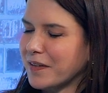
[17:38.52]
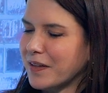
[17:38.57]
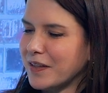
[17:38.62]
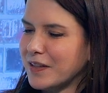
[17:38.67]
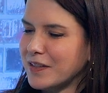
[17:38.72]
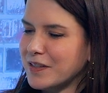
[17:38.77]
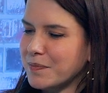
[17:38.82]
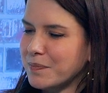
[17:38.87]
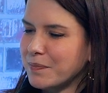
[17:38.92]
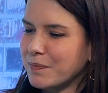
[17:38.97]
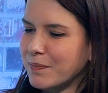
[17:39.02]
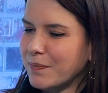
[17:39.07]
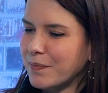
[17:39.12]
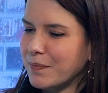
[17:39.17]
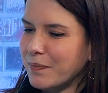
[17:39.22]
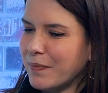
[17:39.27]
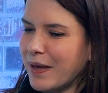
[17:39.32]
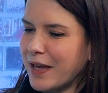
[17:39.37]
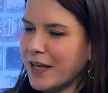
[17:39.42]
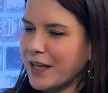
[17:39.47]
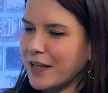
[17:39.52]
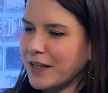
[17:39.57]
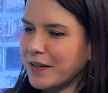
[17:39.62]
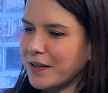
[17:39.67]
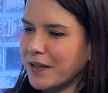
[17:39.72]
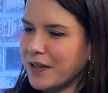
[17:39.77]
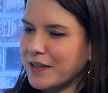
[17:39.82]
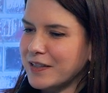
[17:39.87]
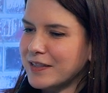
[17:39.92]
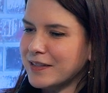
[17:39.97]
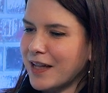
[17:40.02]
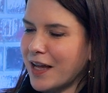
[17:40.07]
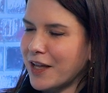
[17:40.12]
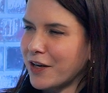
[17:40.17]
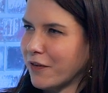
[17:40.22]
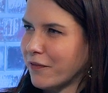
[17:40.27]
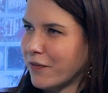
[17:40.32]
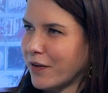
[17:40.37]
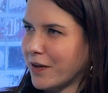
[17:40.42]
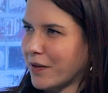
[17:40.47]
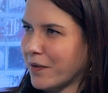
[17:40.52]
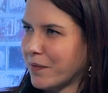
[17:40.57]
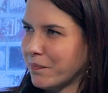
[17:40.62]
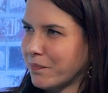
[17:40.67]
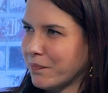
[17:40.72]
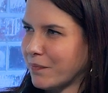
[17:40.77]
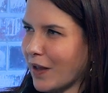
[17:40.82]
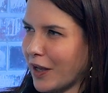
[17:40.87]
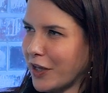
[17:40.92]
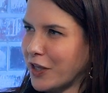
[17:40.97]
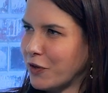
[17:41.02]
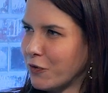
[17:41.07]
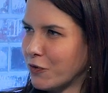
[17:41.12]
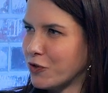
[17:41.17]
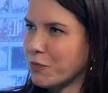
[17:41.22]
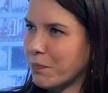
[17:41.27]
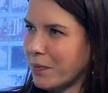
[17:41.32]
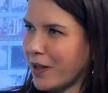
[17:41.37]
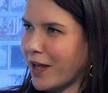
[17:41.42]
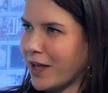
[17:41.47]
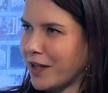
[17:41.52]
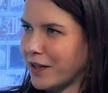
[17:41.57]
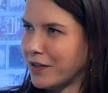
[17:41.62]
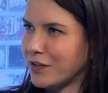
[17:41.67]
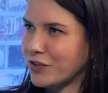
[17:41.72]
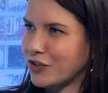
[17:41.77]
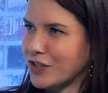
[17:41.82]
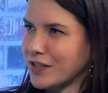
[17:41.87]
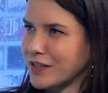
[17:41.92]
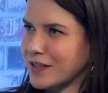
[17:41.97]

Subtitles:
It's making, instead of a huge plan, just